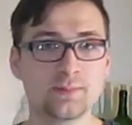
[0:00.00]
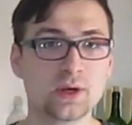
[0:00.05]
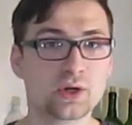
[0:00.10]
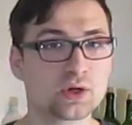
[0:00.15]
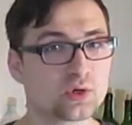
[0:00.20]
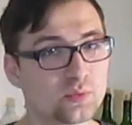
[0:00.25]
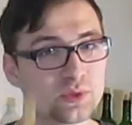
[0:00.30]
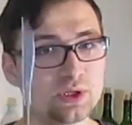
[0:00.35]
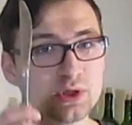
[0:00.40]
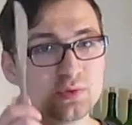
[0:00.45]

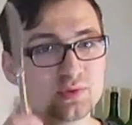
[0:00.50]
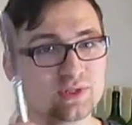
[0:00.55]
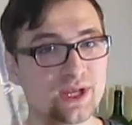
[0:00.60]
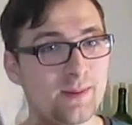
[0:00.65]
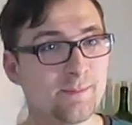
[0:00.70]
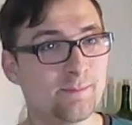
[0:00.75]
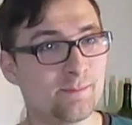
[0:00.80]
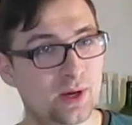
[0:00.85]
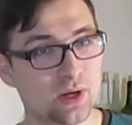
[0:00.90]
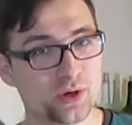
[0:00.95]
butter, we use
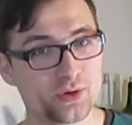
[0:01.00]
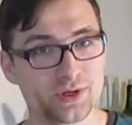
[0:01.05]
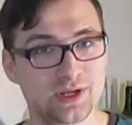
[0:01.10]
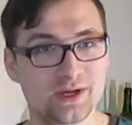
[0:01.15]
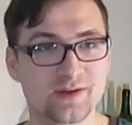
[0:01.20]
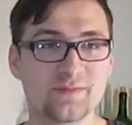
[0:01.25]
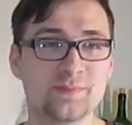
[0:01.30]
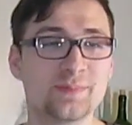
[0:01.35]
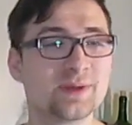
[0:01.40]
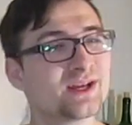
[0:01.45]
a butter
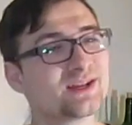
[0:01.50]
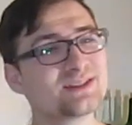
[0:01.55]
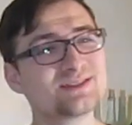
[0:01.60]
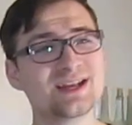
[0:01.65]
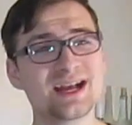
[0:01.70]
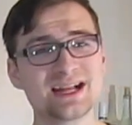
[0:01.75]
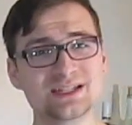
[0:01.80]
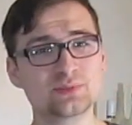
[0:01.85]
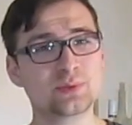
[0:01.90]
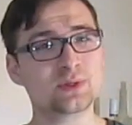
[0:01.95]
knife, because
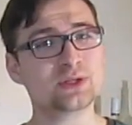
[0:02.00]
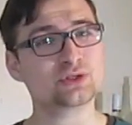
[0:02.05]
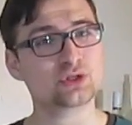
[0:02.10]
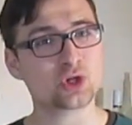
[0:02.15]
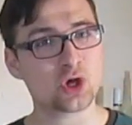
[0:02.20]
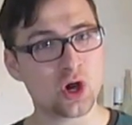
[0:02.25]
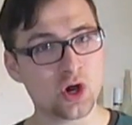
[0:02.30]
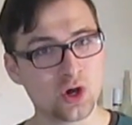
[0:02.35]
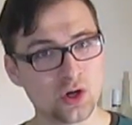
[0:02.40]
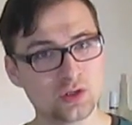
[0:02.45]
that's what it's
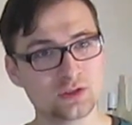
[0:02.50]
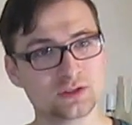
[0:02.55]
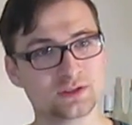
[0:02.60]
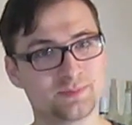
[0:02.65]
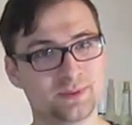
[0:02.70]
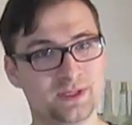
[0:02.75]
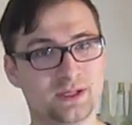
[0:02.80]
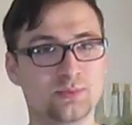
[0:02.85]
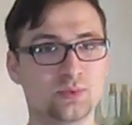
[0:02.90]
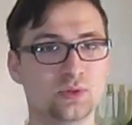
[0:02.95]

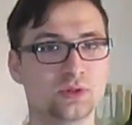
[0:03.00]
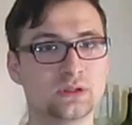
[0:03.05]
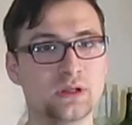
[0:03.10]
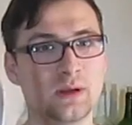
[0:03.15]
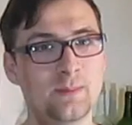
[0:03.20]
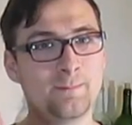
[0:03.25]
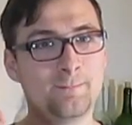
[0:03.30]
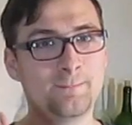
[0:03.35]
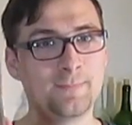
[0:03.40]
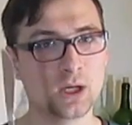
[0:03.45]
called,
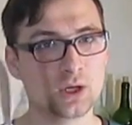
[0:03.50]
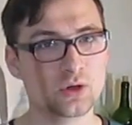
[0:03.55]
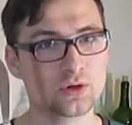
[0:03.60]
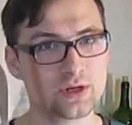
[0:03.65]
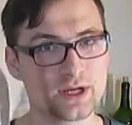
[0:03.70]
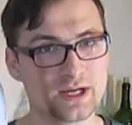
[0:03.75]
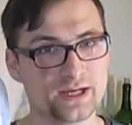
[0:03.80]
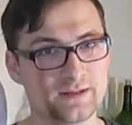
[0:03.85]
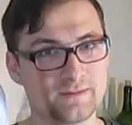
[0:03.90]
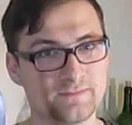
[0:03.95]
people. Butter
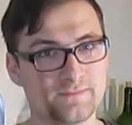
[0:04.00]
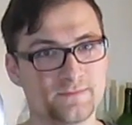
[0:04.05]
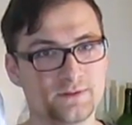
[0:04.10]
knife.